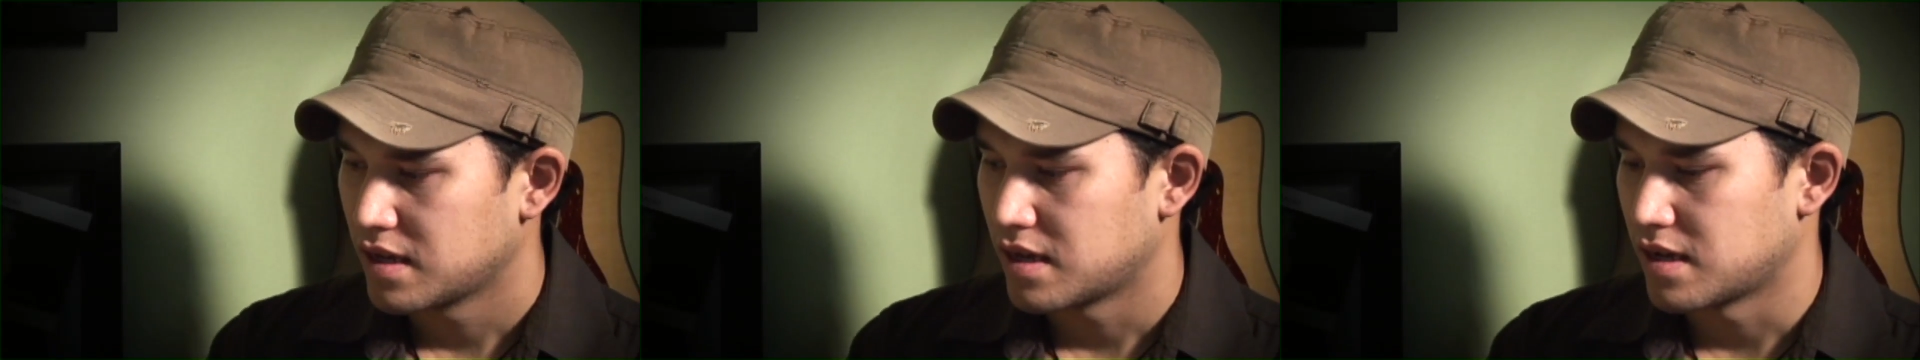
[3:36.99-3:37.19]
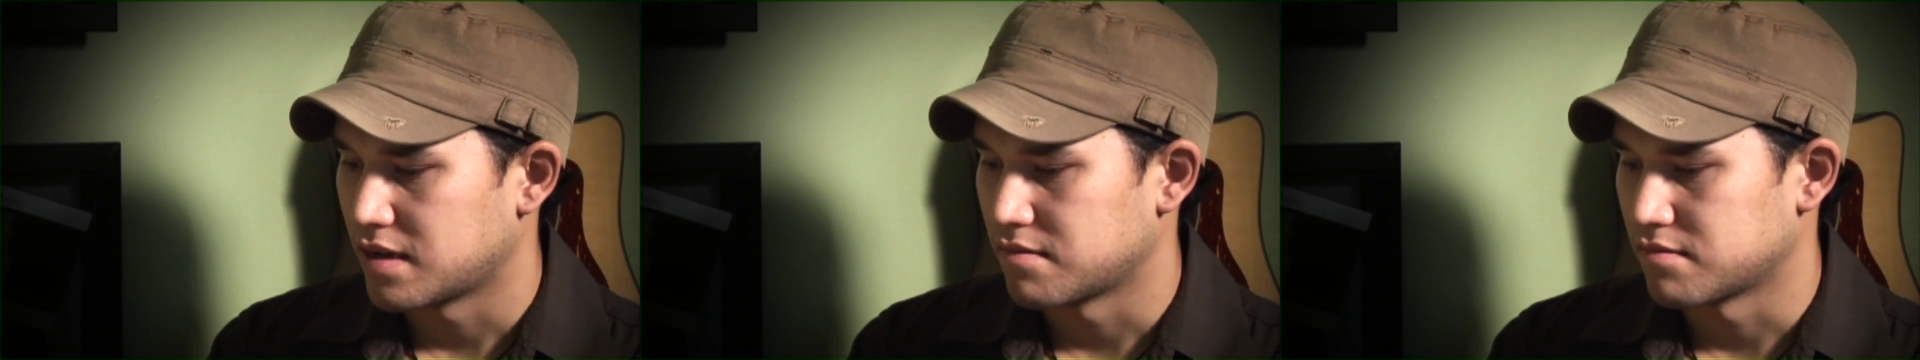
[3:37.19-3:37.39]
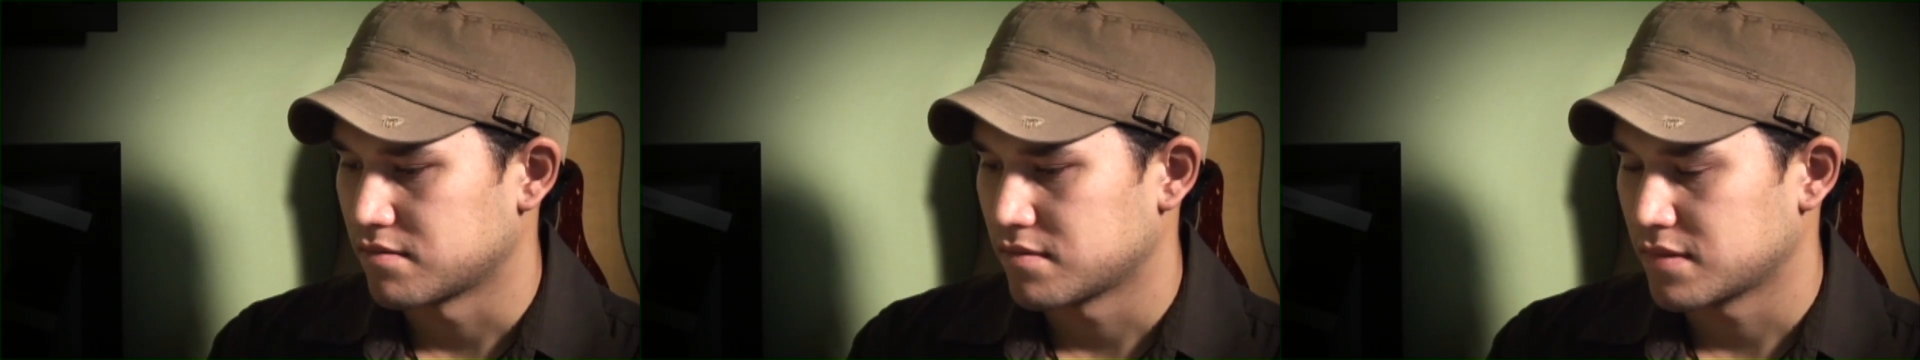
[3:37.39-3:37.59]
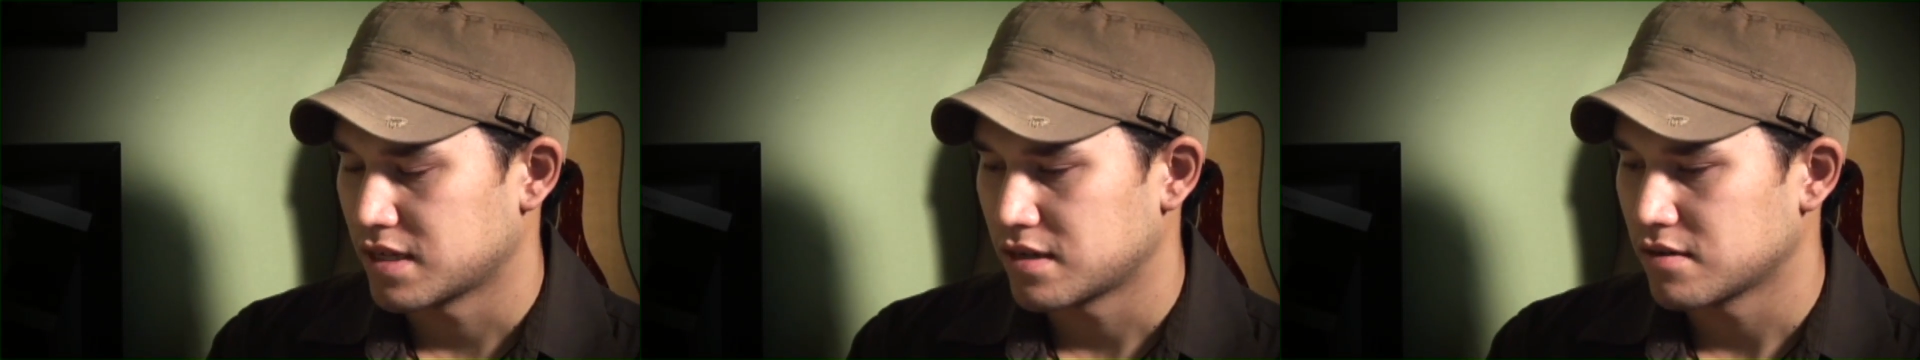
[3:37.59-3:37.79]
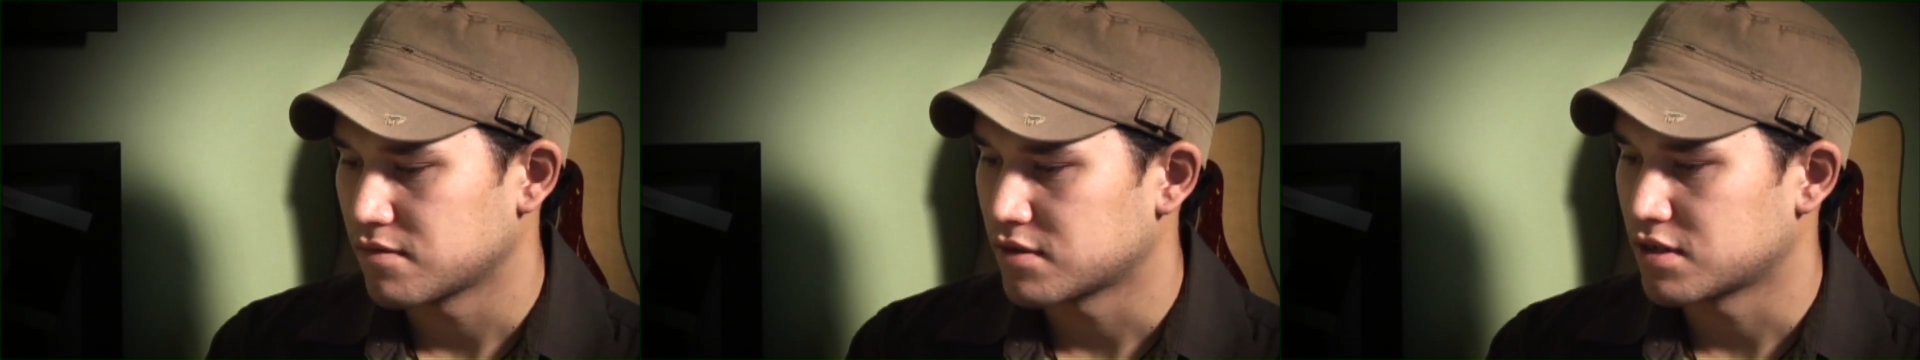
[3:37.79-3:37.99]
don't
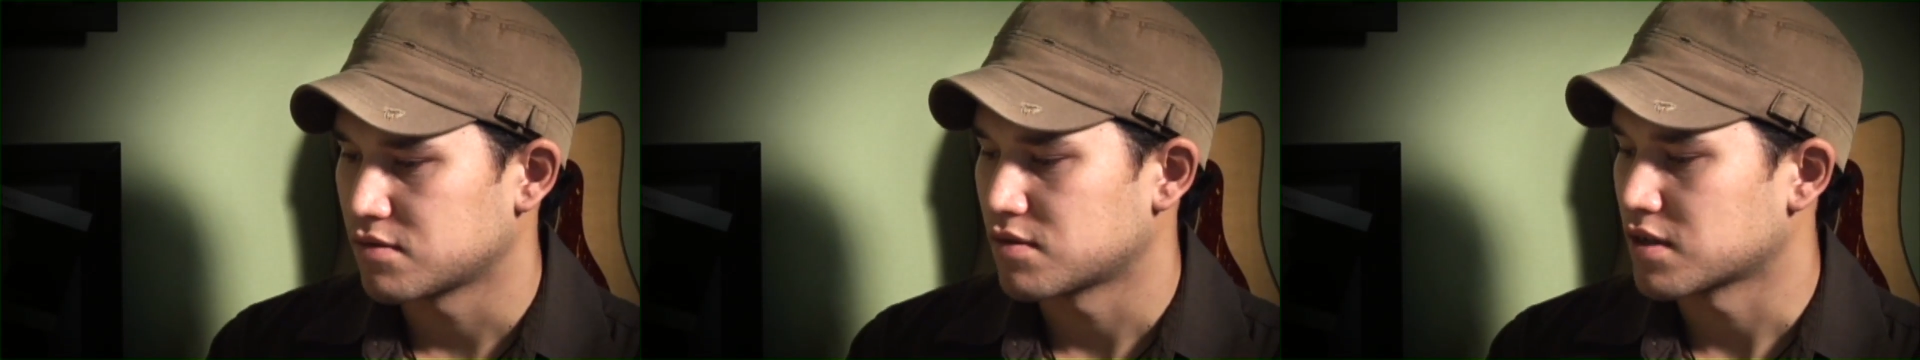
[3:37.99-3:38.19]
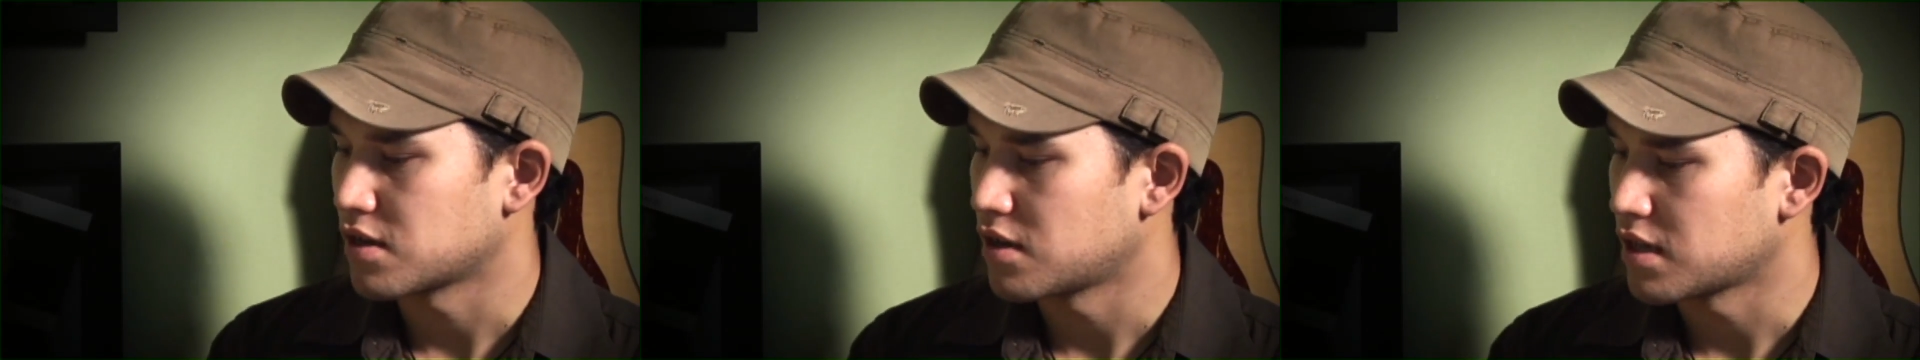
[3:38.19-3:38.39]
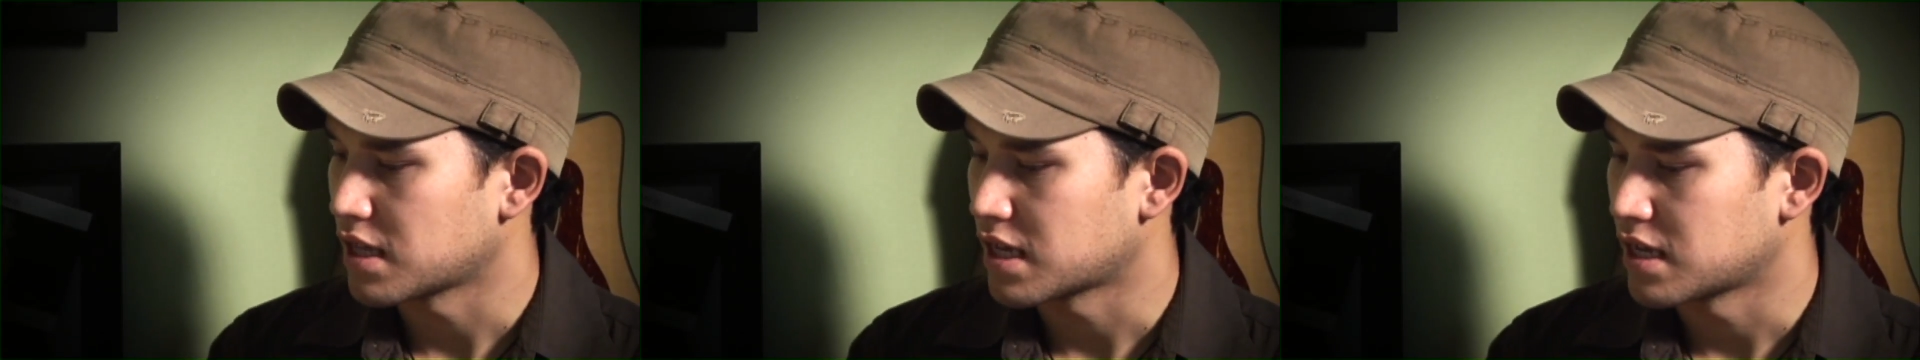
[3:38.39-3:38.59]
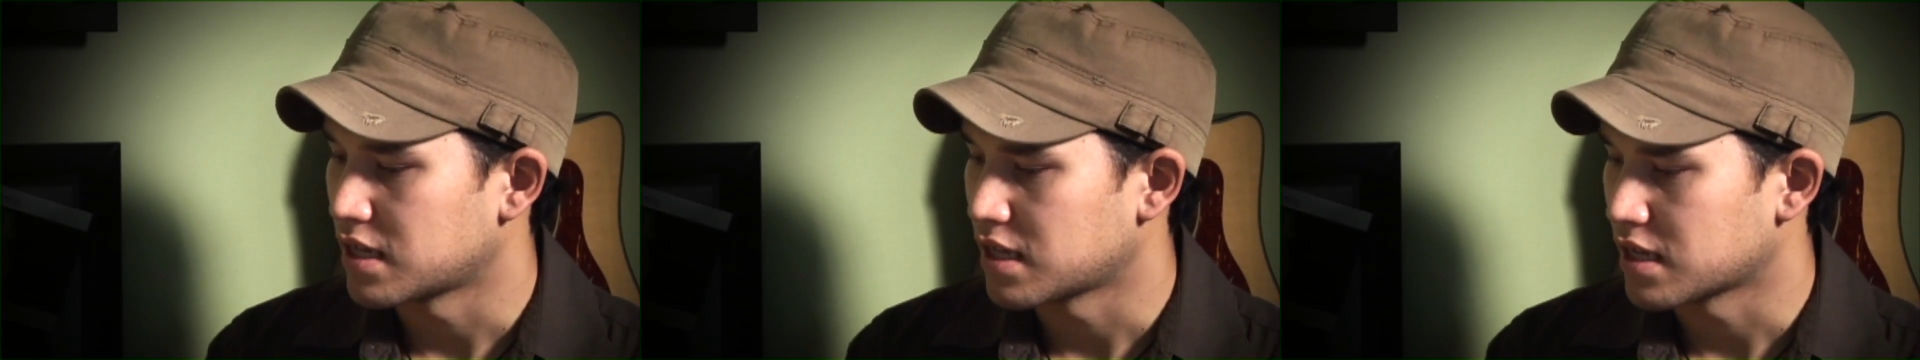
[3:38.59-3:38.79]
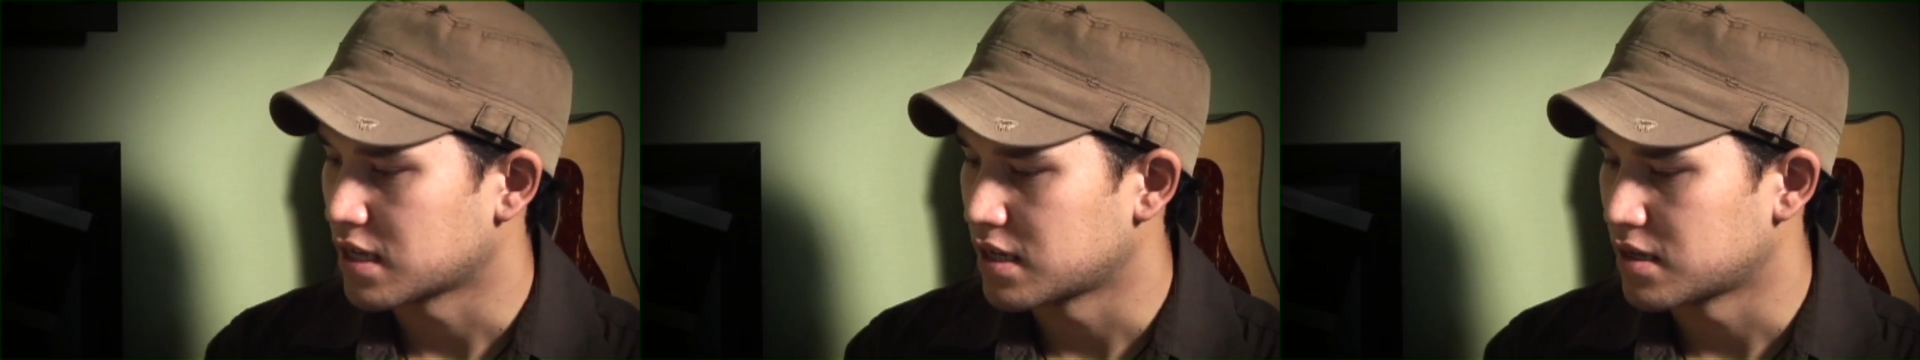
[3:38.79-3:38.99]
know what you want to call
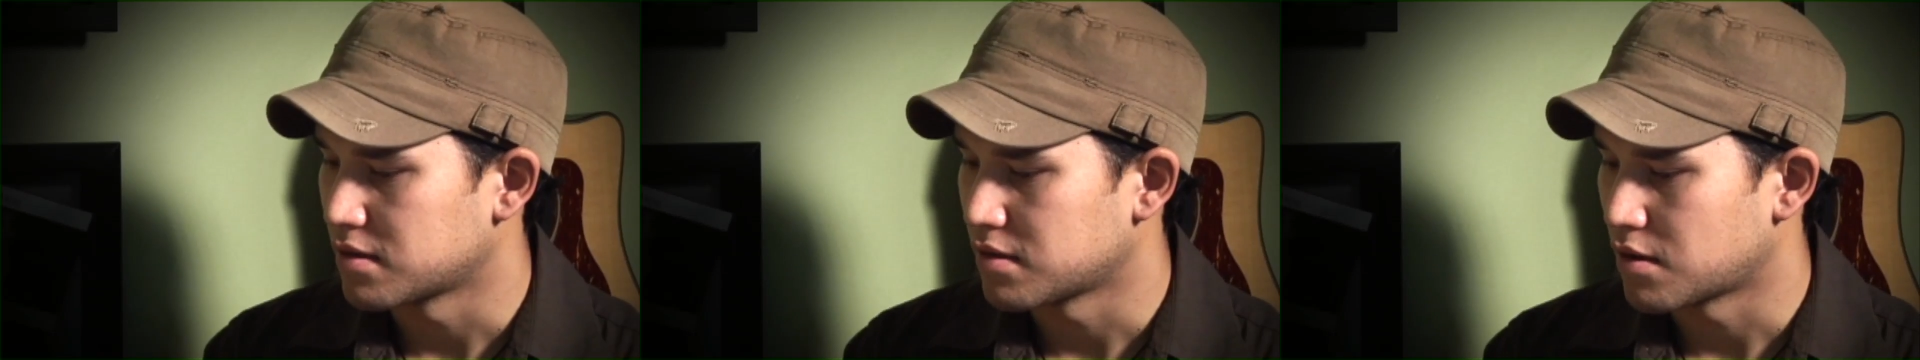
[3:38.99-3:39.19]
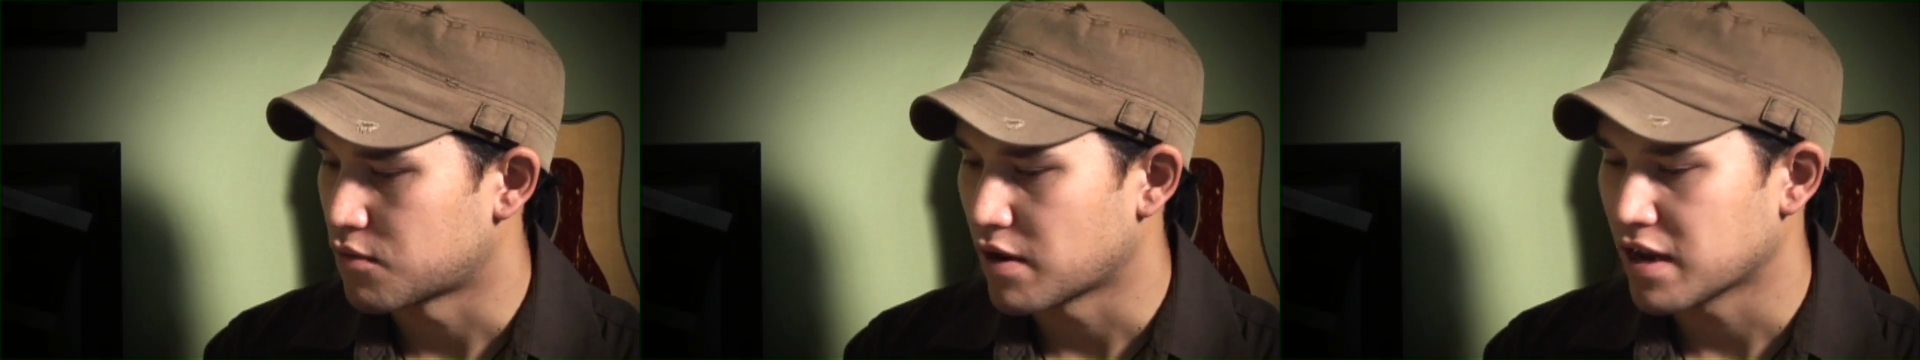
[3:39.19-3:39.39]
it, like a